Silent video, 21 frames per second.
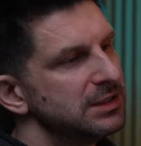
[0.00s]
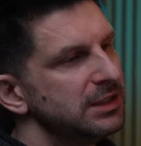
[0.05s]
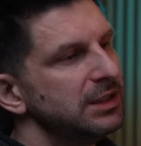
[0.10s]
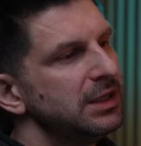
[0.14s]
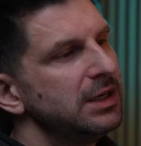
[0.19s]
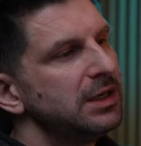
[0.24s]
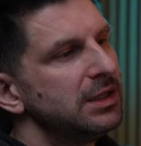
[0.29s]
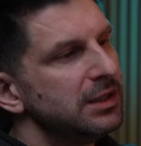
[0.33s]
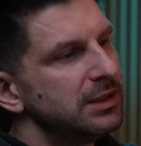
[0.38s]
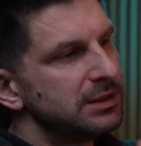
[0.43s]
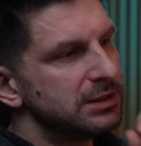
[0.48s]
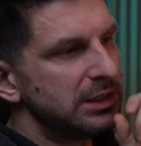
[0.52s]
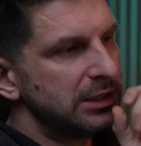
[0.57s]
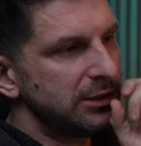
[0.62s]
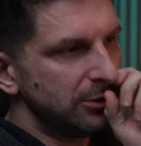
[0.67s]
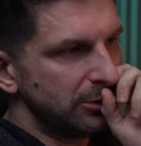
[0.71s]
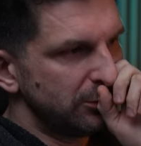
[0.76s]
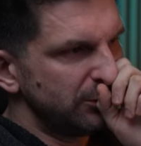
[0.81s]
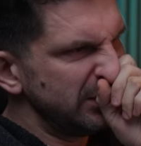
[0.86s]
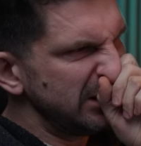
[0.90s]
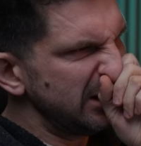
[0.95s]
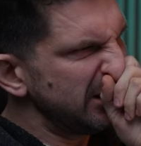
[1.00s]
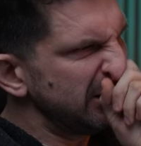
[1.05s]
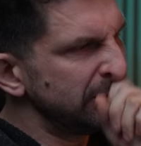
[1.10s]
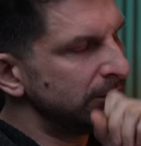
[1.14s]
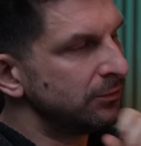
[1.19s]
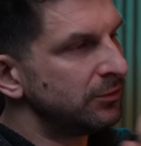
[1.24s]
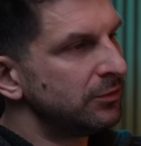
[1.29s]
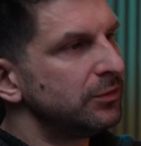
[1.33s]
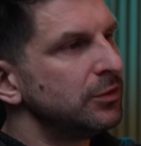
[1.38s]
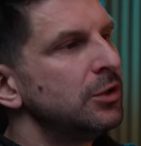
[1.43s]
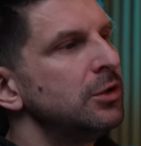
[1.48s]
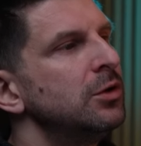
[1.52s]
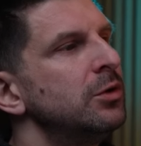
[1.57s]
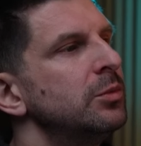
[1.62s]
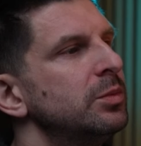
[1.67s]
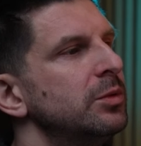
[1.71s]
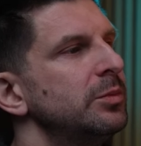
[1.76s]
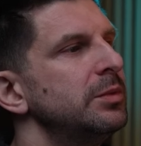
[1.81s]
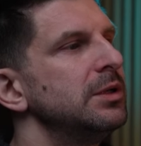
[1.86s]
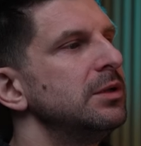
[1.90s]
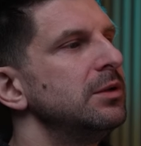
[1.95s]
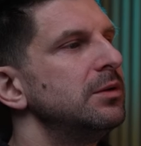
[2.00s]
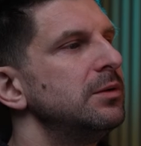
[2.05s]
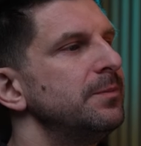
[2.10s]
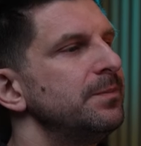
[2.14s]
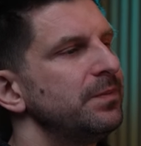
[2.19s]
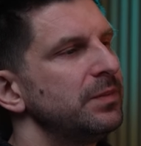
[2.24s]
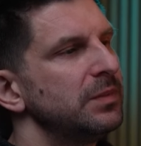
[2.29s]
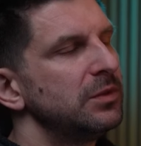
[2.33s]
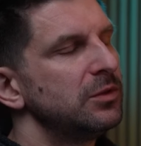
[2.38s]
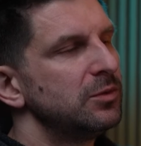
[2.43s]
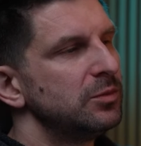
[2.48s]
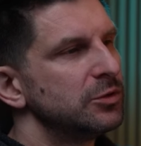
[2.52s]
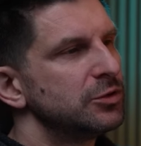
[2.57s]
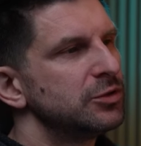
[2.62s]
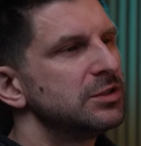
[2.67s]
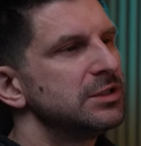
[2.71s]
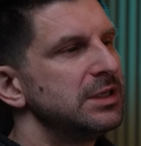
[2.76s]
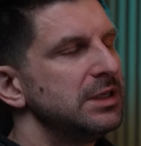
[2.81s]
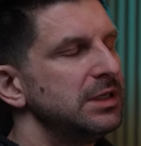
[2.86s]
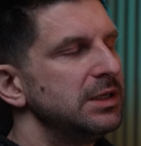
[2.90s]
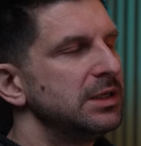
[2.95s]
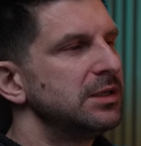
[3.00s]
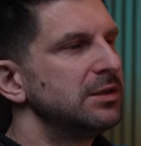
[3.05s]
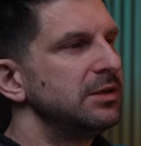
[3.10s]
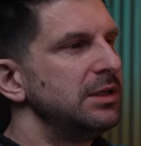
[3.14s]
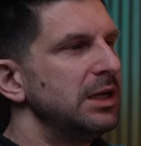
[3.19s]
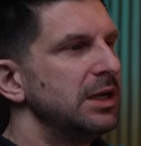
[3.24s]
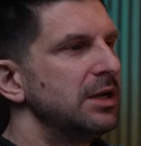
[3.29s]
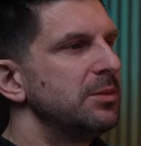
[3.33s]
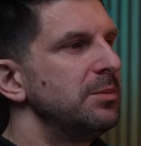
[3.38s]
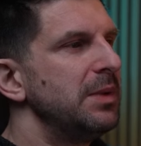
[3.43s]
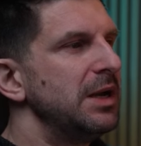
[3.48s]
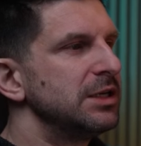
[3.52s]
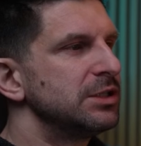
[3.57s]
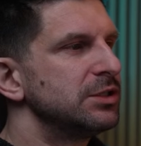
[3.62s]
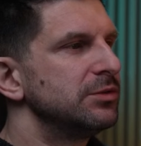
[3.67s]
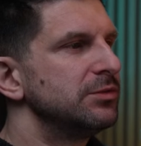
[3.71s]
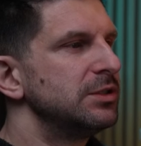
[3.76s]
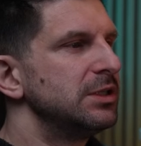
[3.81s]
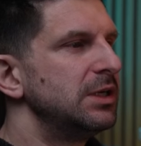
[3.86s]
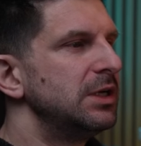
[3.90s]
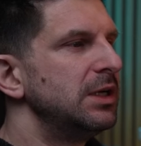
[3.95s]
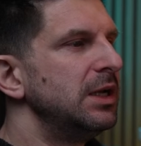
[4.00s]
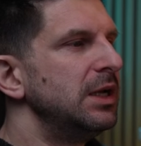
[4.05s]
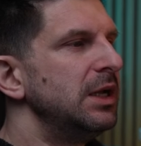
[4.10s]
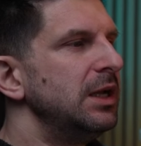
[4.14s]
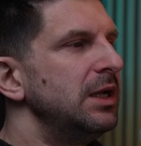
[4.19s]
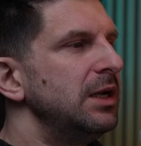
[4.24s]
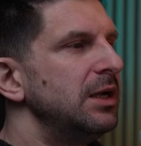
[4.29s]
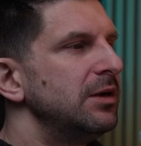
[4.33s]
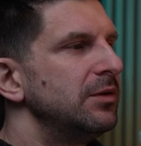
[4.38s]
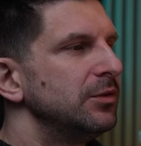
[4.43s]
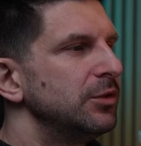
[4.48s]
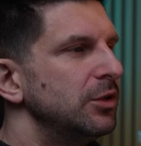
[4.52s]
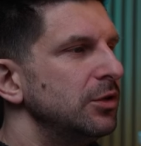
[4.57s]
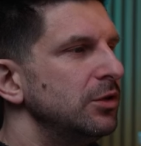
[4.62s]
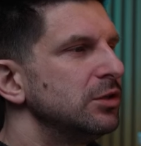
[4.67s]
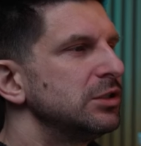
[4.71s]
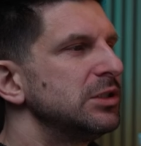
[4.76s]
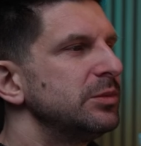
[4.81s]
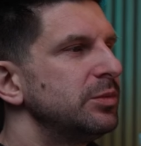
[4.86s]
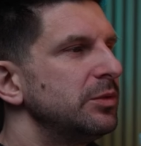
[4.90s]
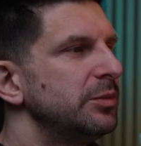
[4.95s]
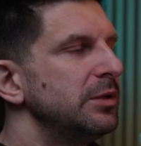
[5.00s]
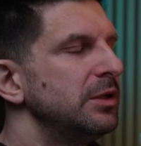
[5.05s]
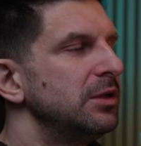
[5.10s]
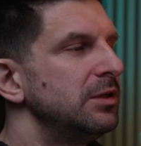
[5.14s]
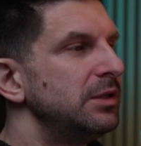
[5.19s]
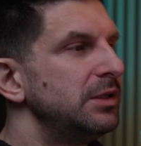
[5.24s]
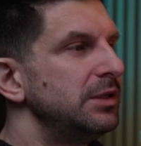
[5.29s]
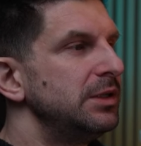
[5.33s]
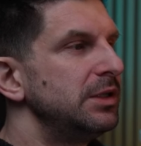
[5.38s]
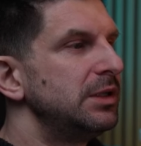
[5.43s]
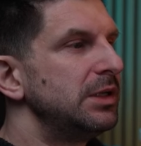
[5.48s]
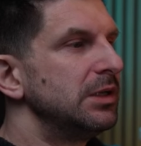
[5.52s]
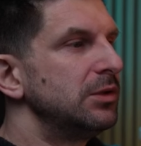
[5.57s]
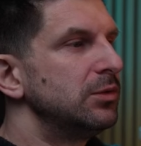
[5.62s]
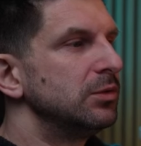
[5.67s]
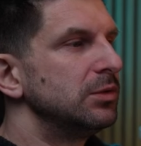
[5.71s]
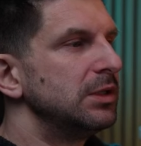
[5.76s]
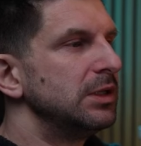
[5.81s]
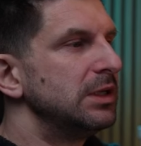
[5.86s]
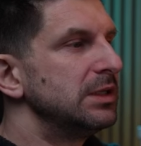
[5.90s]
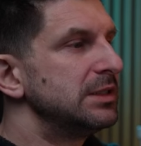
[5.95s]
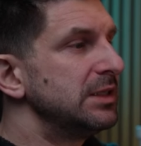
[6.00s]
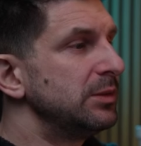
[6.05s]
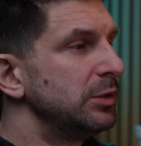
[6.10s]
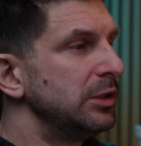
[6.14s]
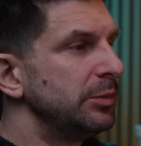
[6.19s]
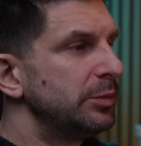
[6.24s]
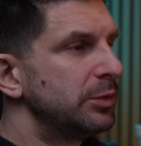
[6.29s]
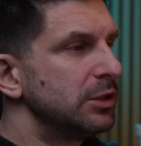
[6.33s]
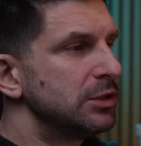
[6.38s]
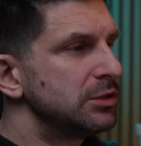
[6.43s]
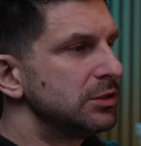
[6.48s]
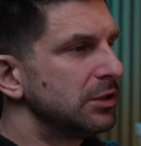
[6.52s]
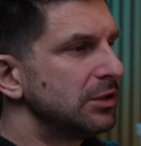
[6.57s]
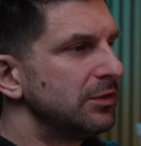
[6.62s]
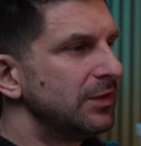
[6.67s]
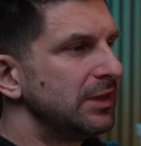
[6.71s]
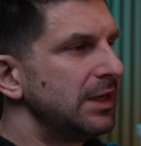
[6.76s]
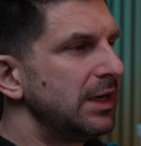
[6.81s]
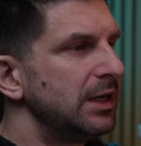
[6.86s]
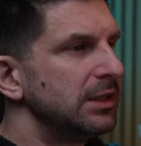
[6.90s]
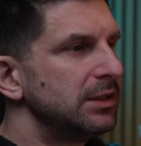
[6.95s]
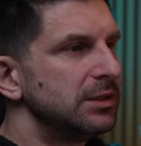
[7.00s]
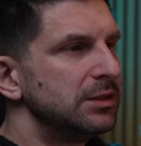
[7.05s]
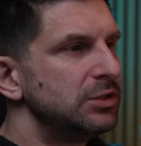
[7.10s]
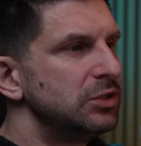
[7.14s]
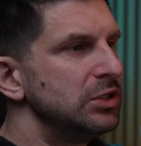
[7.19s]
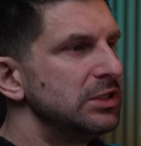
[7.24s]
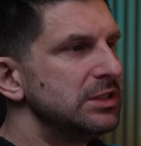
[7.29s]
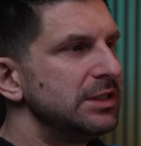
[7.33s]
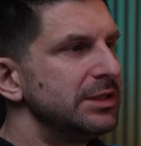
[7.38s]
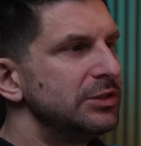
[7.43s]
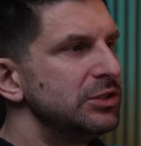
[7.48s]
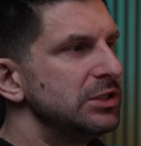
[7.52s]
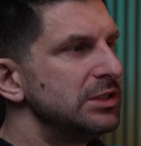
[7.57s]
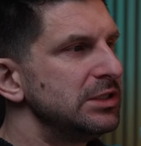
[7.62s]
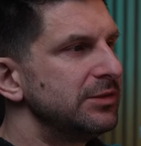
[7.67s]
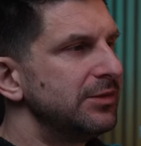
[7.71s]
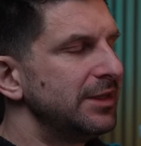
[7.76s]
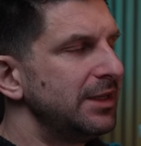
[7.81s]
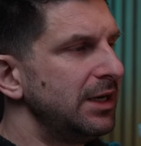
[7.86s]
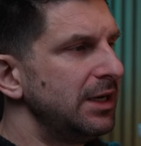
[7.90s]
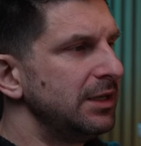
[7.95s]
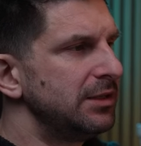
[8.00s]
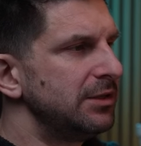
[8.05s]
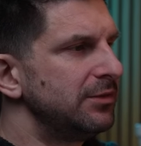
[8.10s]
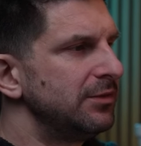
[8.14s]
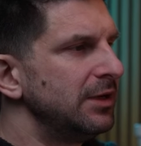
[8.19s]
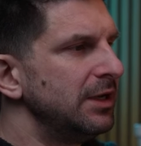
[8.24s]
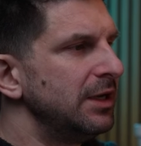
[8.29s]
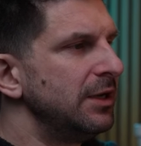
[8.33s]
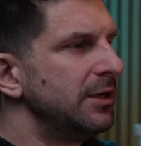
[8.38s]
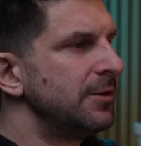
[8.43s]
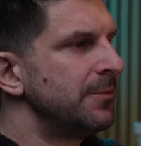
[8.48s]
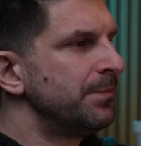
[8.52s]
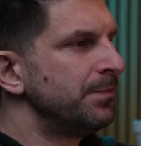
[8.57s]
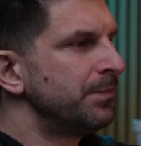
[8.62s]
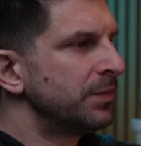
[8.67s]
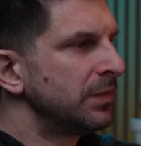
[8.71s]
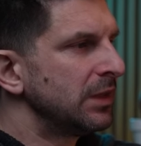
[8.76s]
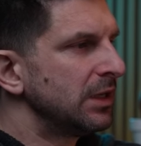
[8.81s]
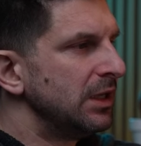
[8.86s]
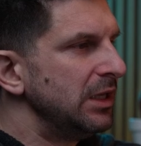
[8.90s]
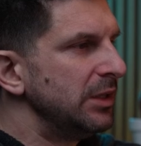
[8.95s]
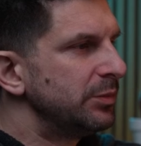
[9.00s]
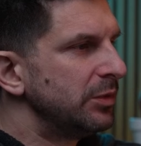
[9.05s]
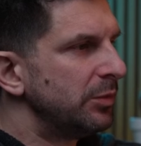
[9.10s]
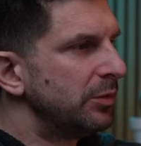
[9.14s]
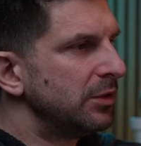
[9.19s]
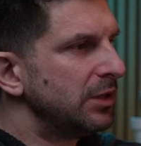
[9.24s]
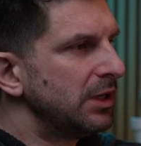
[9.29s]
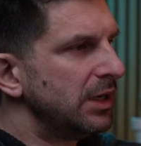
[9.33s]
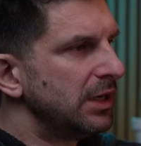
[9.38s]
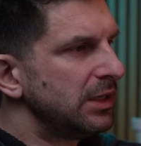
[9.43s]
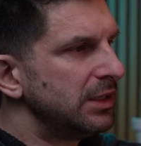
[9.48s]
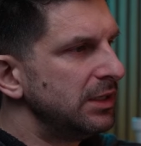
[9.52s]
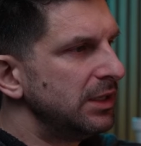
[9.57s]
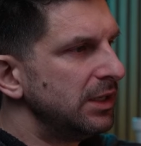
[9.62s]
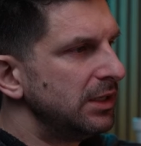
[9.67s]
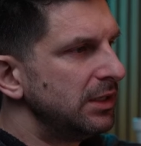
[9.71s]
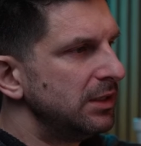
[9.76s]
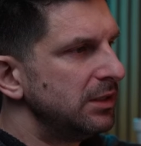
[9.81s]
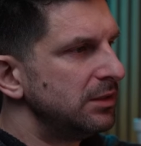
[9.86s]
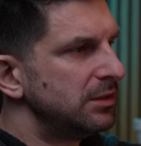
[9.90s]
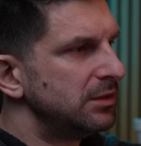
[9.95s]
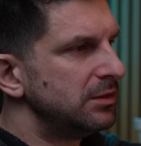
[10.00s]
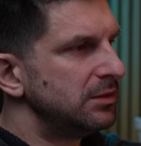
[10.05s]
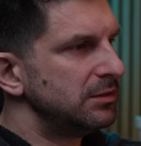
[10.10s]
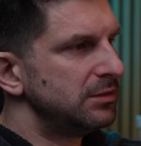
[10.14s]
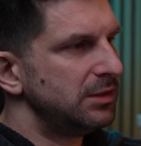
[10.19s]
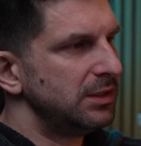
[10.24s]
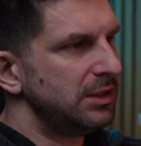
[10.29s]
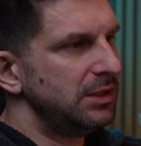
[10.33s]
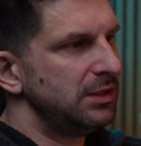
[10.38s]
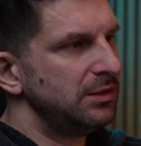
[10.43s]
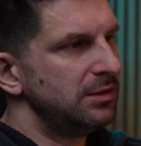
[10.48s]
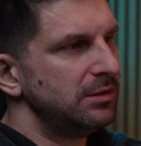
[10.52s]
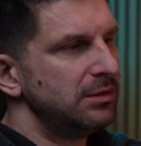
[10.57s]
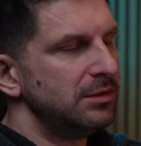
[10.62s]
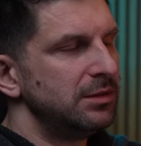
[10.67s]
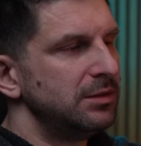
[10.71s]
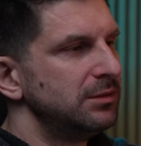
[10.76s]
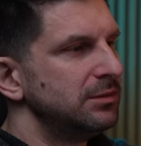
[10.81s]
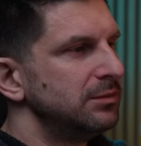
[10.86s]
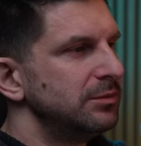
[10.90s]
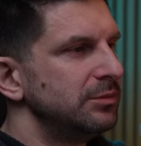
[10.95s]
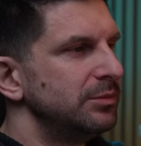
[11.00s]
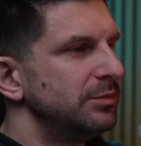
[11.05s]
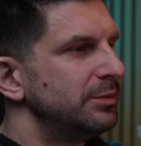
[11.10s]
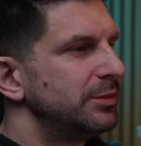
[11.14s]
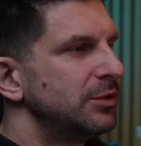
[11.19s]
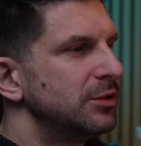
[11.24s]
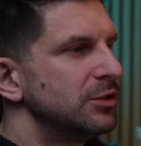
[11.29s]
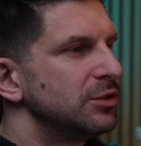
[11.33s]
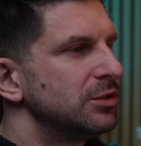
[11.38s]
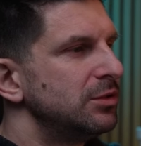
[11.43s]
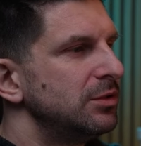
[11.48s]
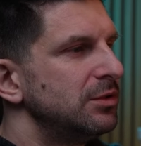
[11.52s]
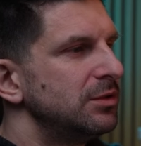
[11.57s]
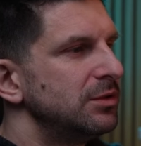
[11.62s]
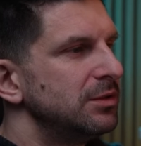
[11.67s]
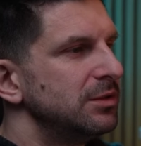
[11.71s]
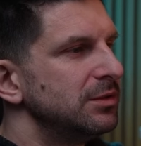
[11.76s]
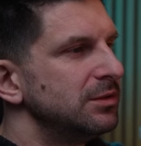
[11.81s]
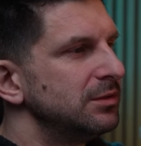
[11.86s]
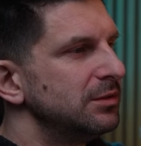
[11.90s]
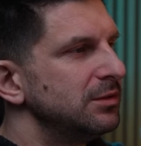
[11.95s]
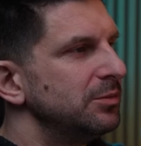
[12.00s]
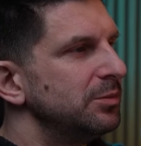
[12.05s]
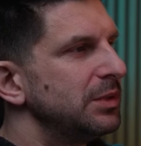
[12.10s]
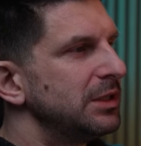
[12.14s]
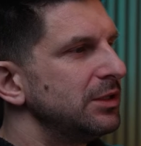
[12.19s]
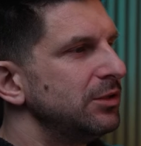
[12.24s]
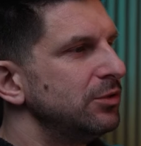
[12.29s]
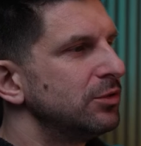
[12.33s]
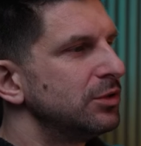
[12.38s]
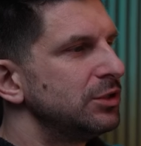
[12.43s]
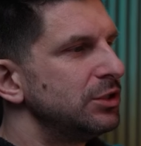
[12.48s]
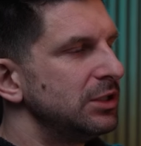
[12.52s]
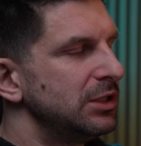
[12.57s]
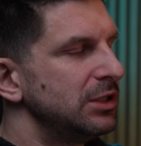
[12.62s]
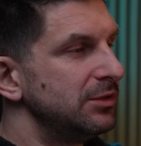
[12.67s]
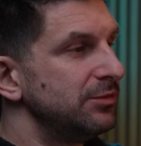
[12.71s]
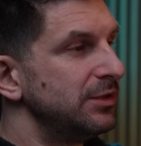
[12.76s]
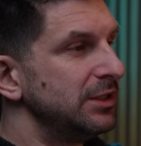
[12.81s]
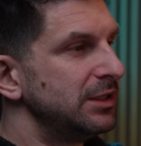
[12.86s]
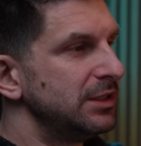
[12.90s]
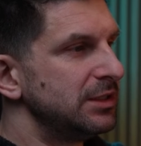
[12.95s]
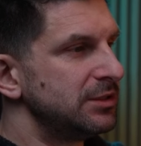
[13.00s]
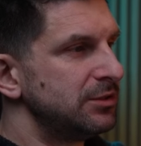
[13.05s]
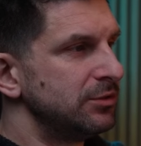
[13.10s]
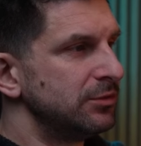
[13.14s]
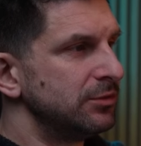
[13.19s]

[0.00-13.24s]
after I pulled it back from Unreal, it broke it, because as a mesh, it further broke it into these triangles. These were just squares, 6 squares. And on the sides, I just extruded small curves